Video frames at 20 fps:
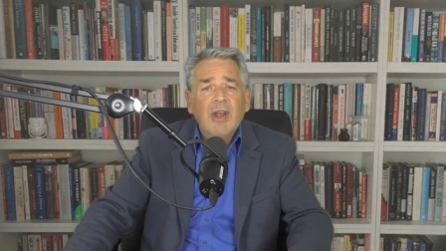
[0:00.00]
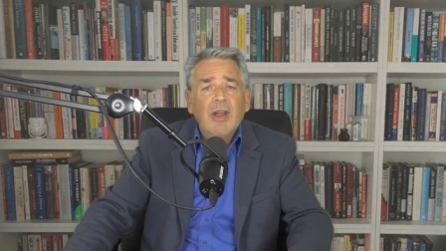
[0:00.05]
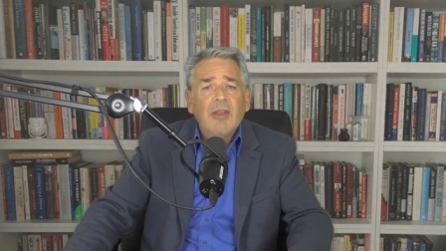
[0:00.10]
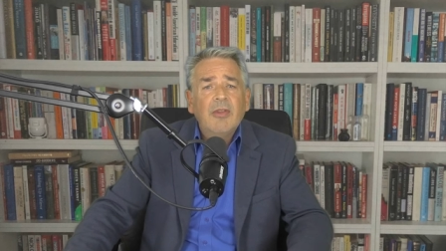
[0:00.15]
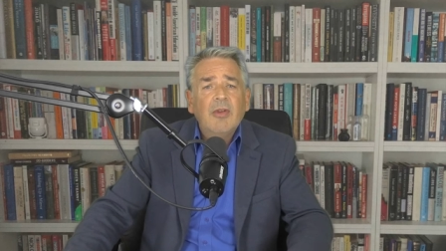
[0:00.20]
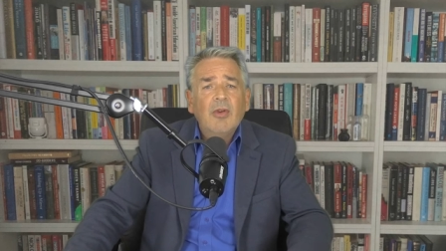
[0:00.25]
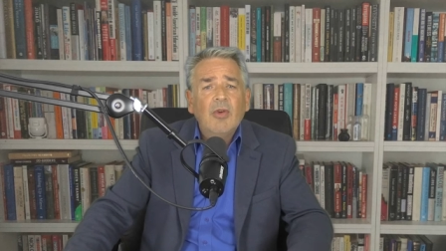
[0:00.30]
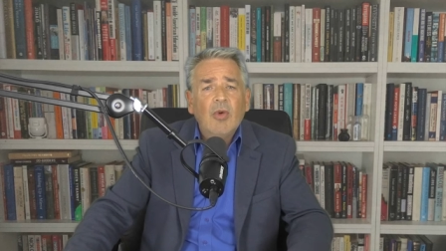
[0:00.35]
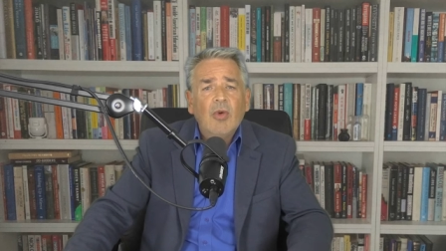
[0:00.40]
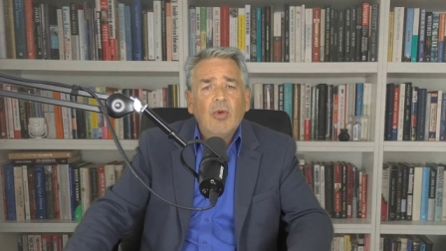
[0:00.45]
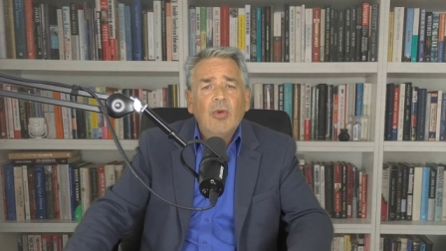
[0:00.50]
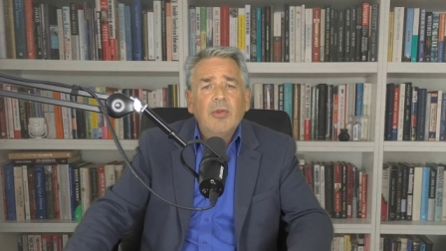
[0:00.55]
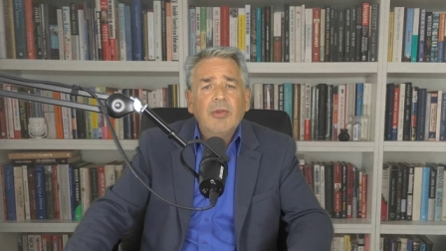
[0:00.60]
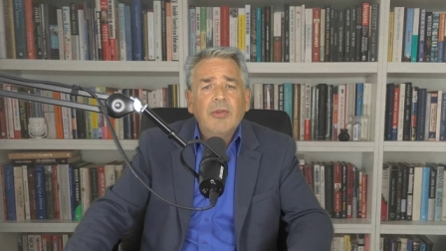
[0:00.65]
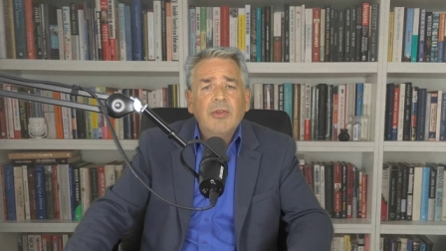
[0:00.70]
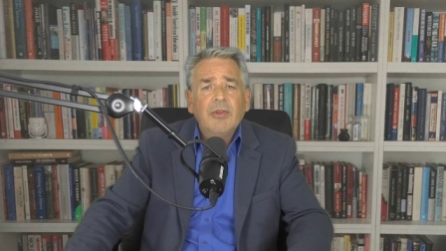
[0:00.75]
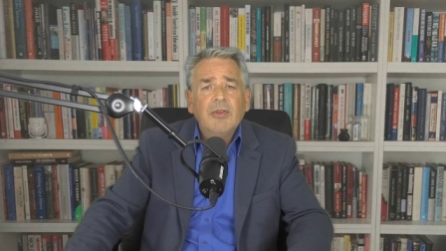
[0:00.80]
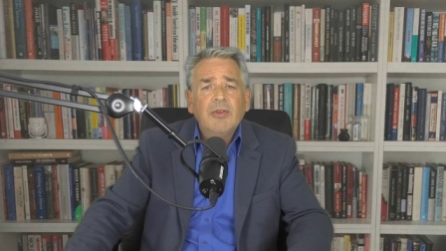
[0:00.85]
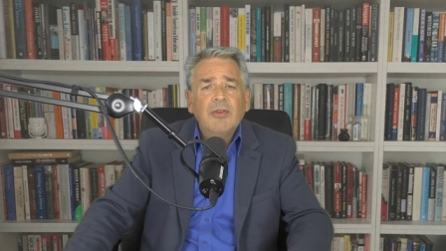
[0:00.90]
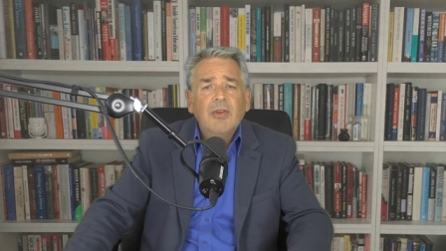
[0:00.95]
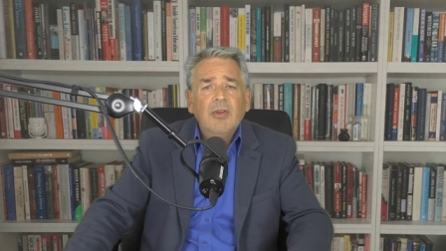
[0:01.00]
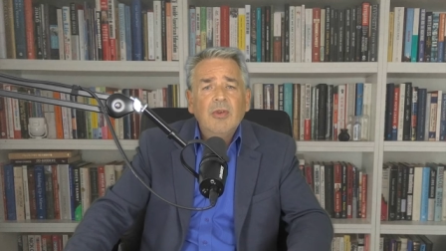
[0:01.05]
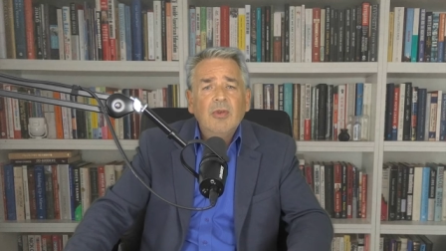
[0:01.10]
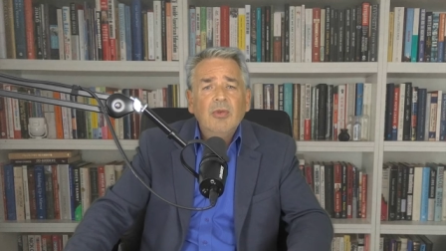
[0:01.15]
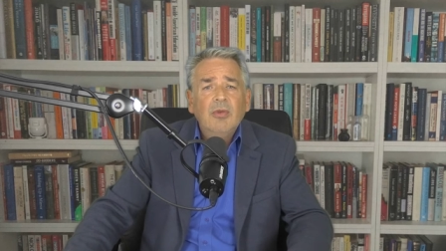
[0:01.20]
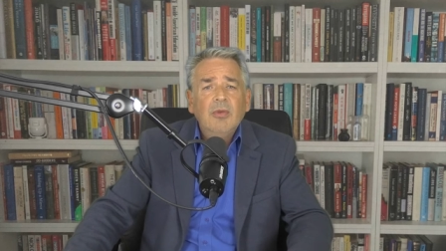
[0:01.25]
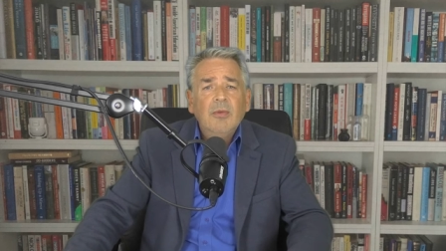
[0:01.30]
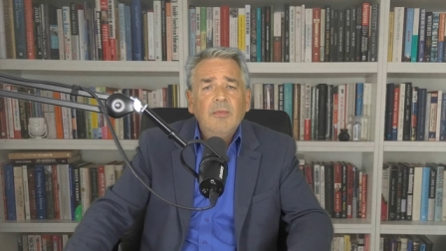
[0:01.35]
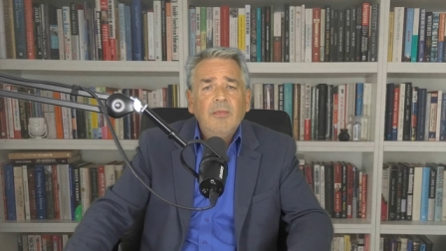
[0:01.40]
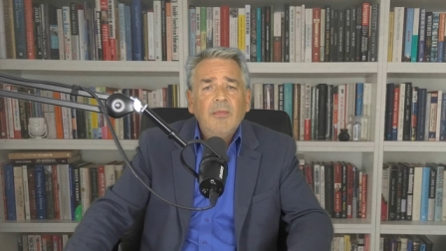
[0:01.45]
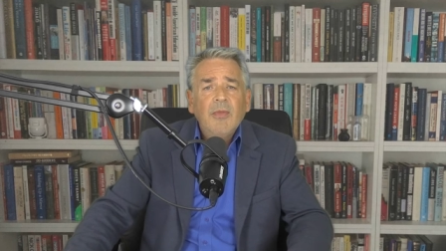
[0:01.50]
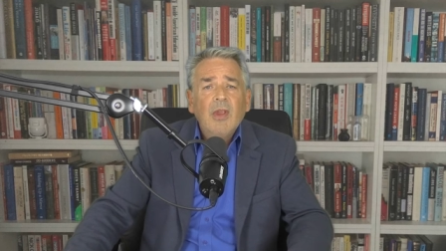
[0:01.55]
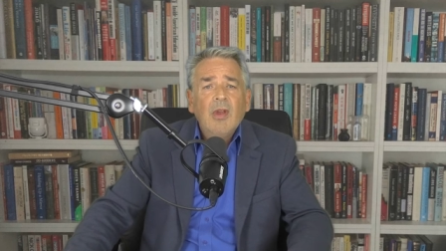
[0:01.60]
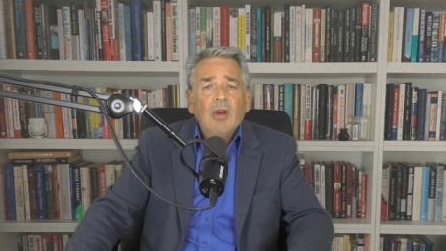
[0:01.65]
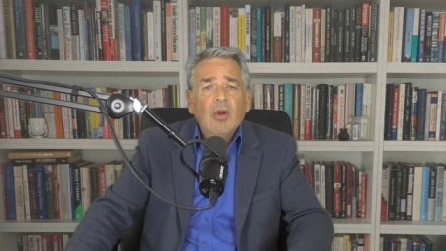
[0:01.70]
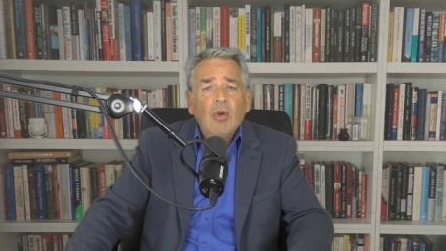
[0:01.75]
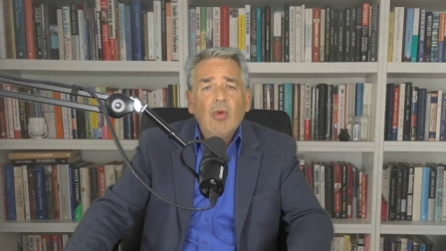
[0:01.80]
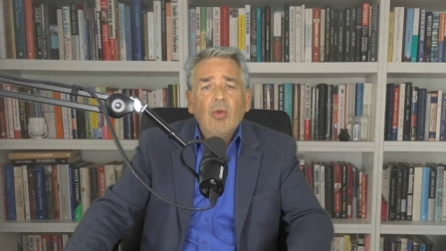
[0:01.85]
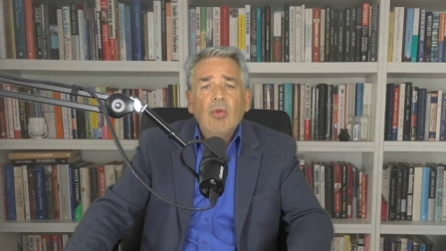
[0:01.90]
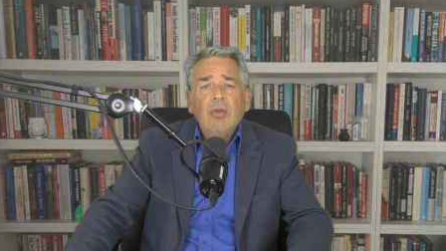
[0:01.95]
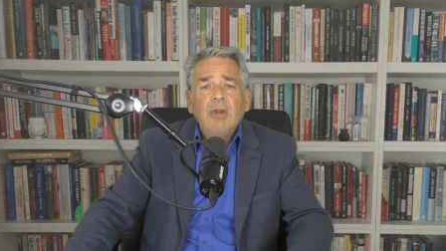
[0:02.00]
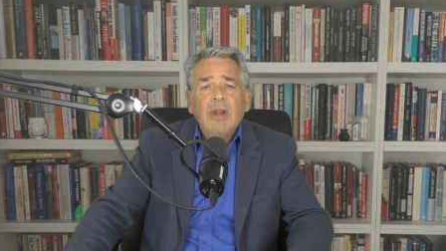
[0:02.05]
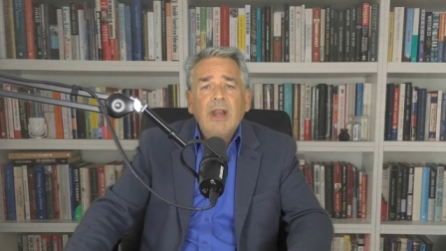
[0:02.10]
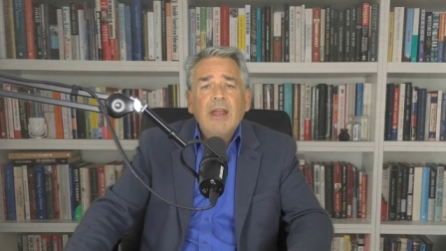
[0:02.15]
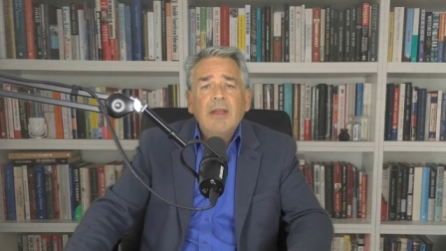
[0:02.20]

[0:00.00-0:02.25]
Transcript: other authors who all